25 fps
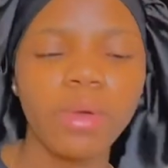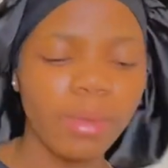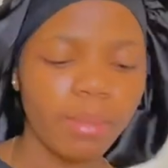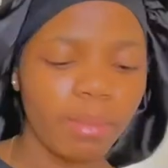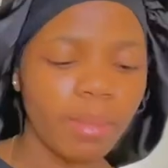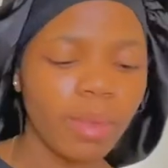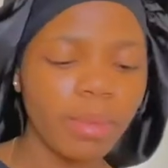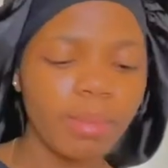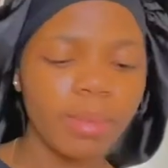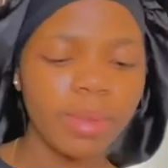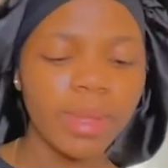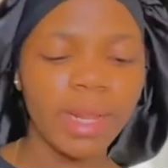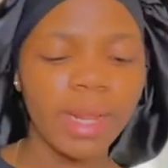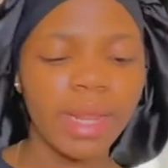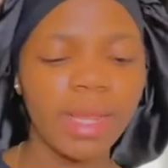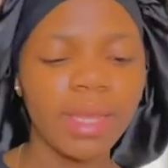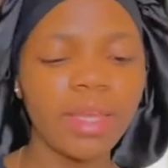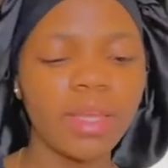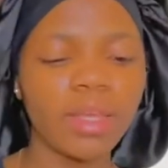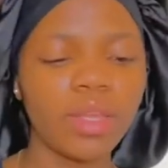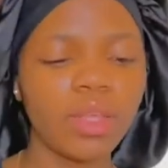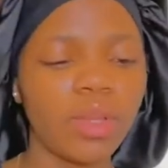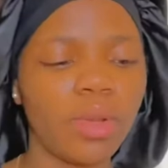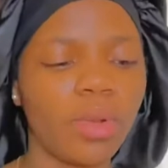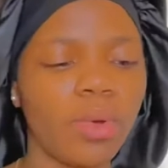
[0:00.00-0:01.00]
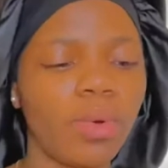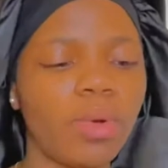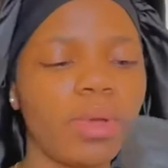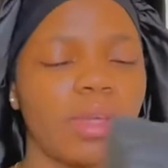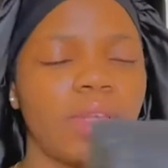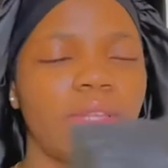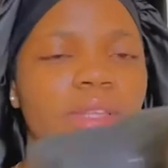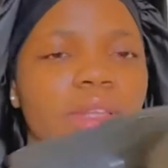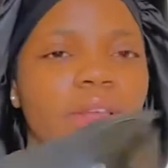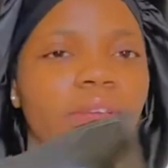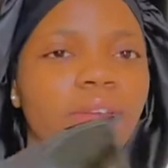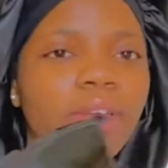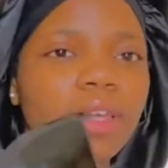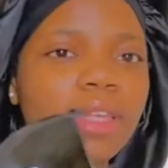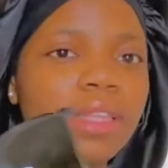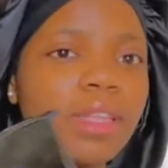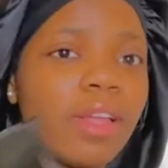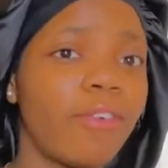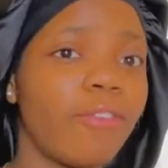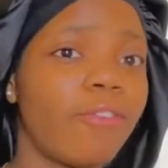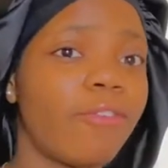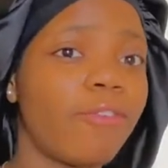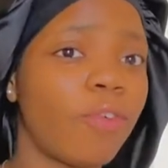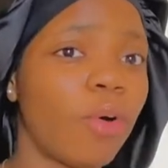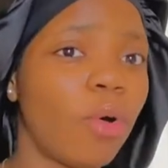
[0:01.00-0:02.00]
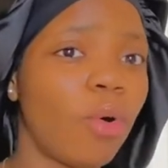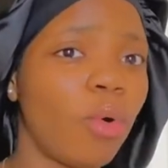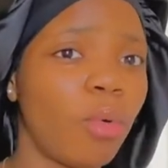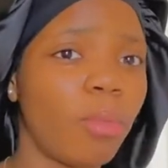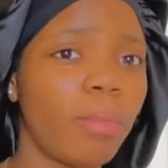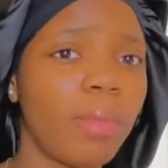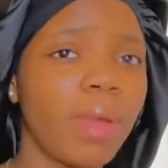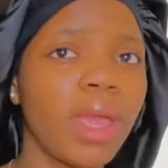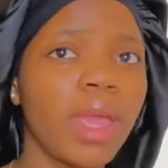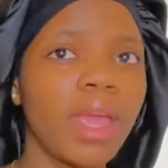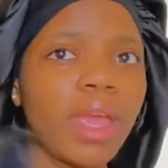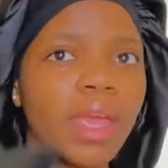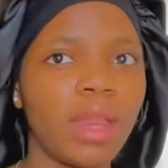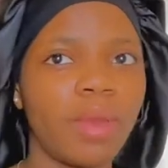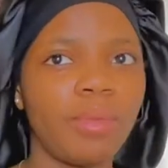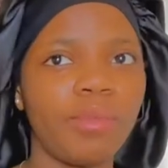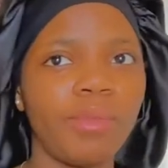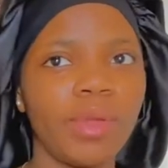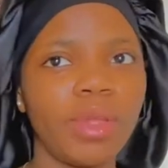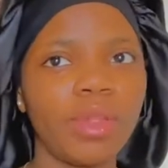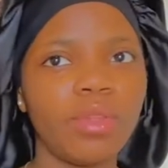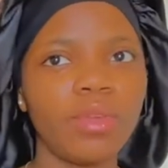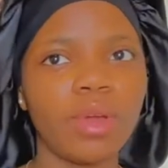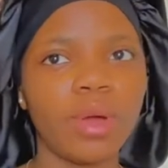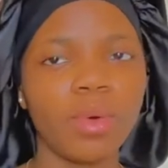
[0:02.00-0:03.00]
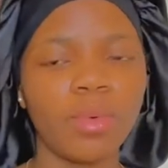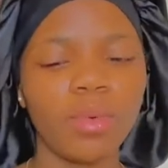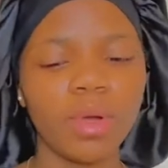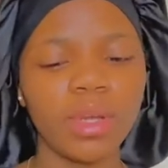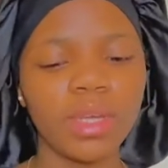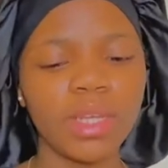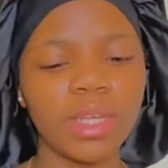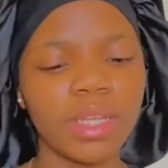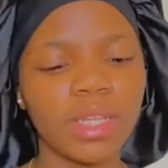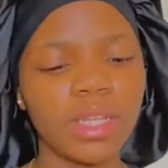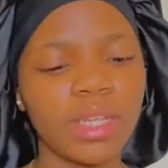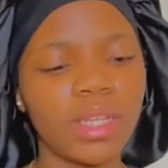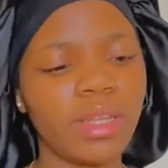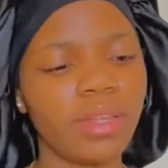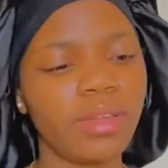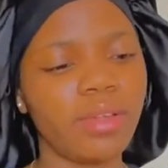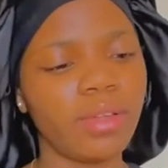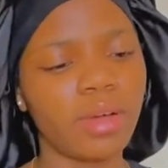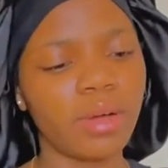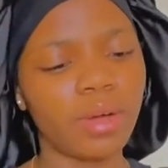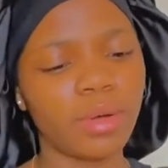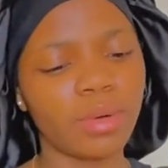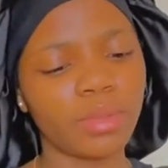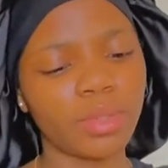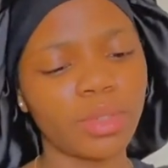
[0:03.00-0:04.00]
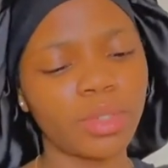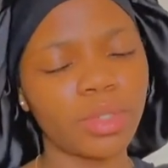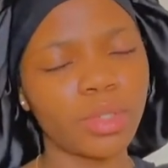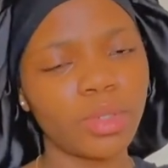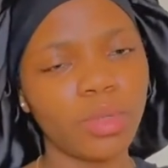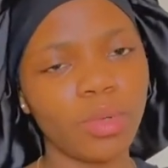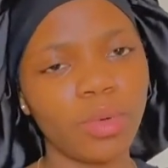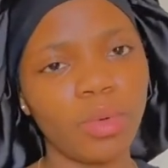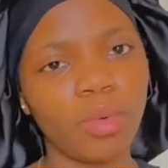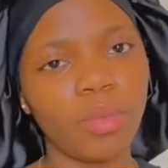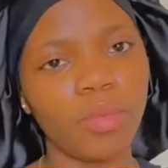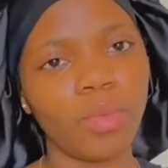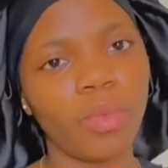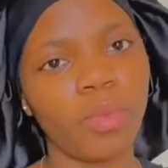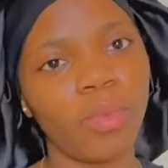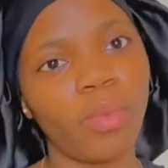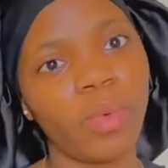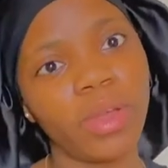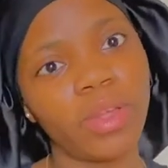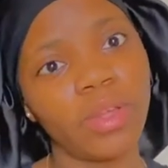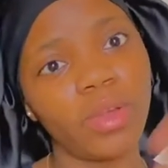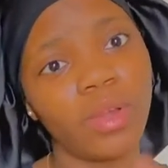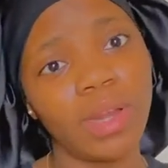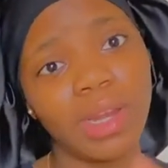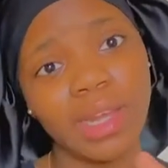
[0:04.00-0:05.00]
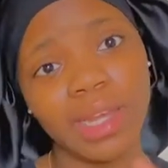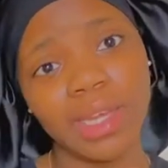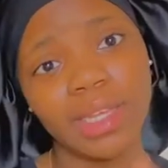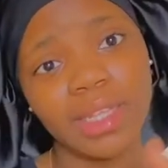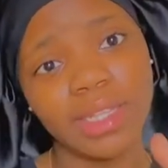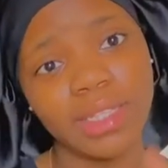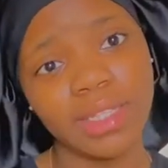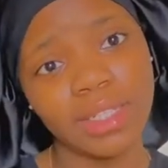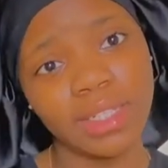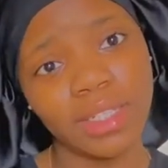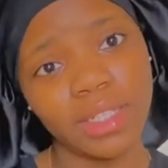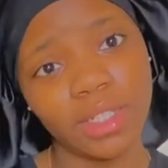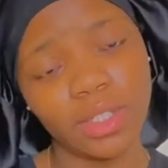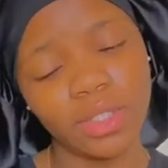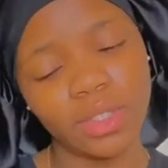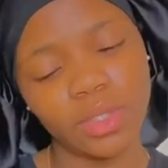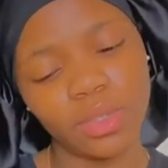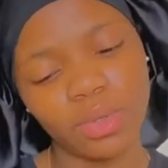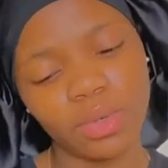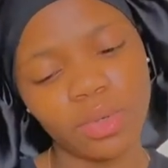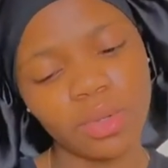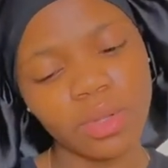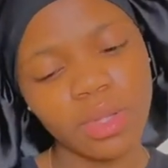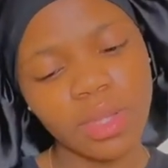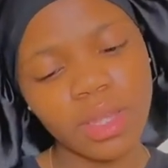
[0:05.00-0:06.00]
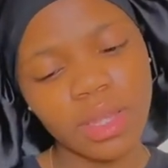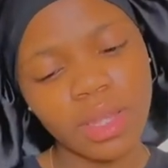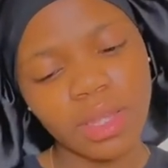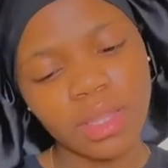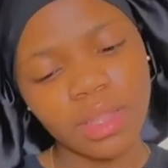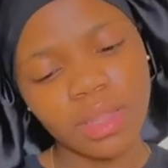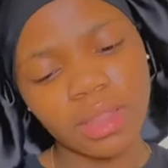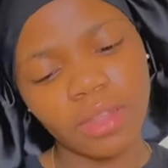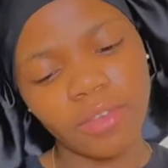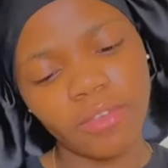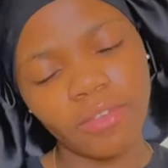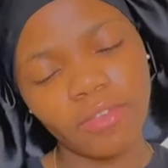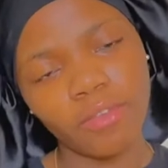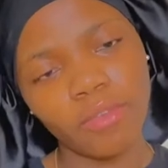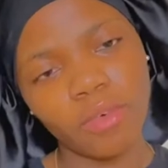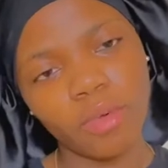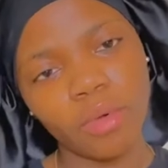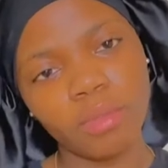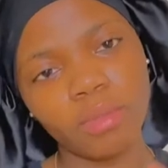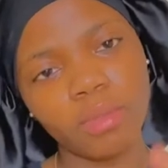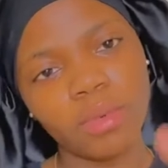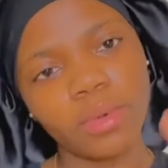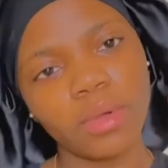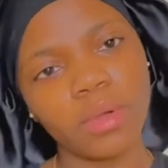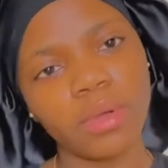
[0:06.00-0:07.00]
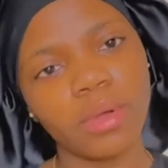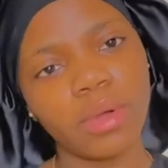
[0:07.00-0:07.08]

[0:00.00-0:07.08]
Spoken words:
Maybe like, you know, either foam. And when you are walking the shoe, when your leg is in the shoe, the foam